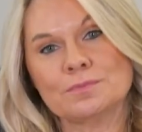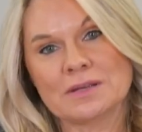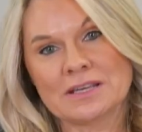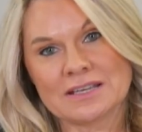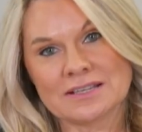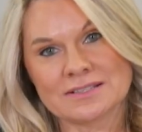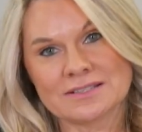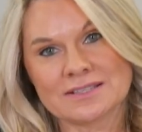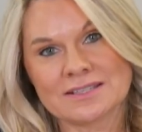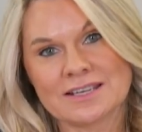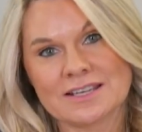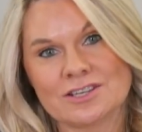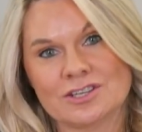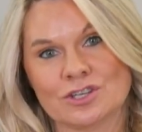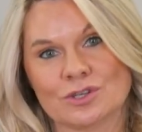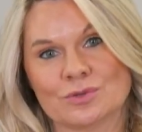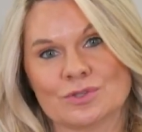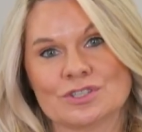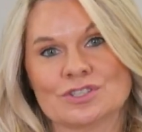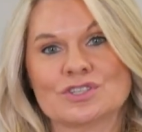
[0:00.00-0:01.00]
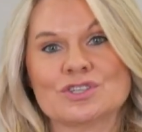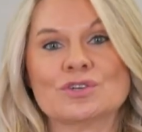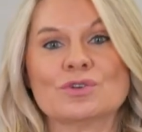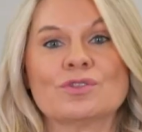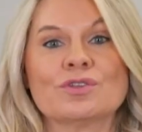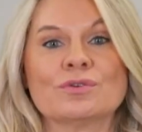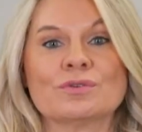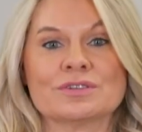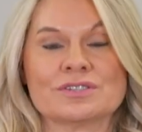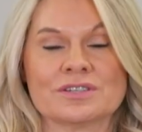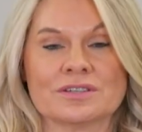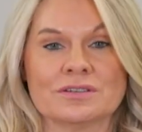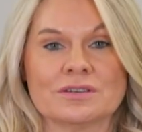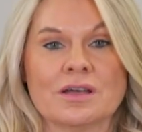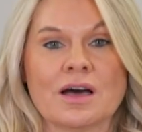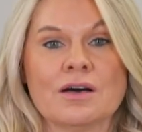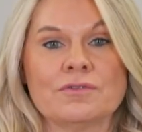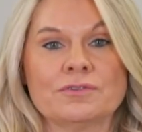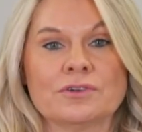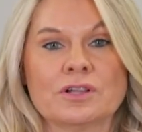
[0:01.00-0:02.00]
be continued until there is
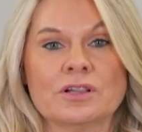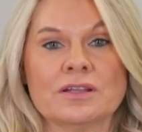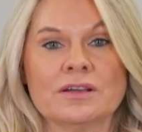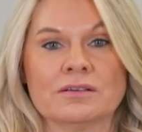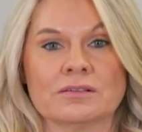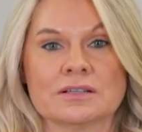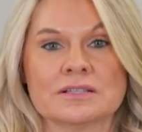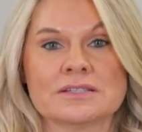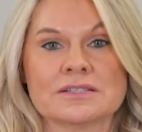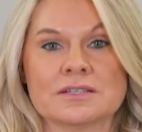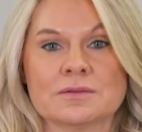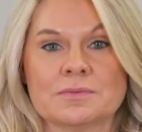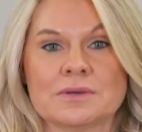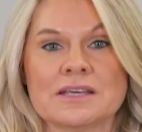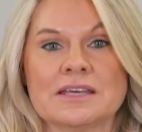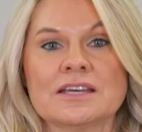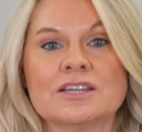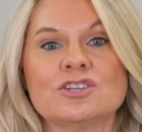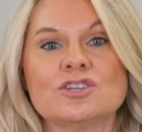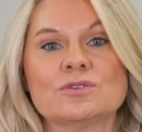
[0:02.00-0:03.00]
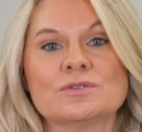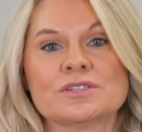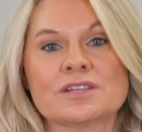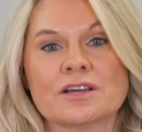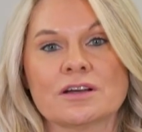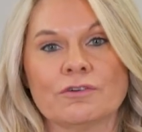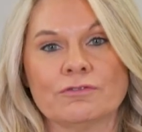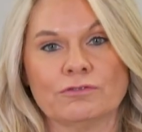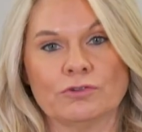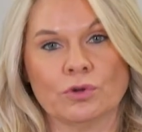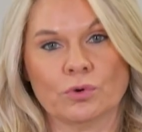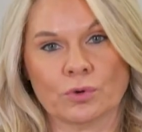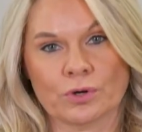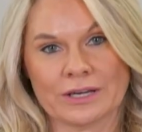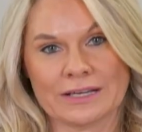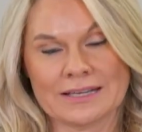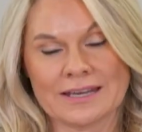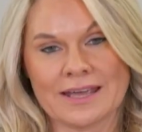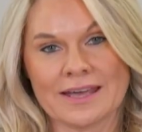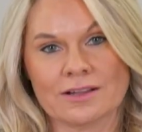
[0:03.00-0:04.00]
enough clearance to begin using a
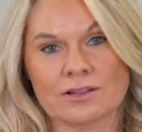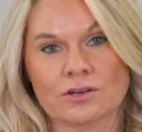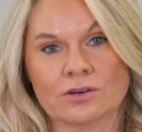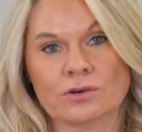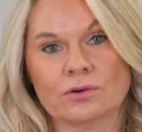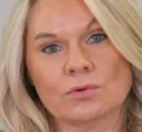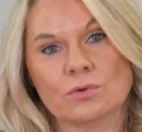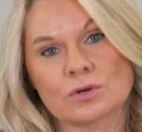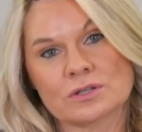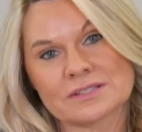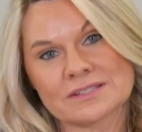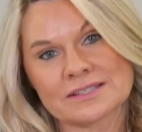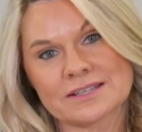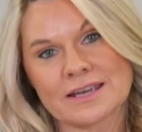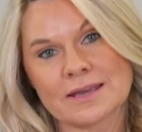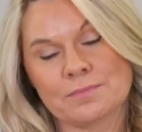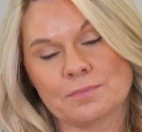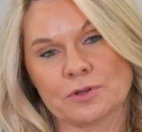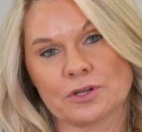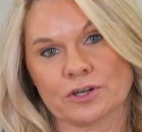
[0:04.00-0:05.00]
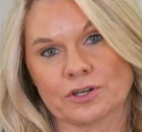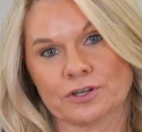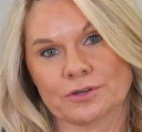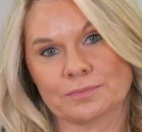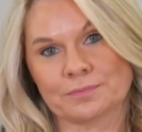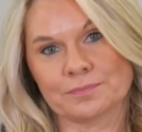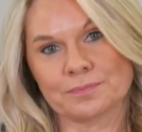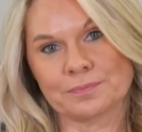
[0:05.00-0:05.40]
flooring nailer or stapler.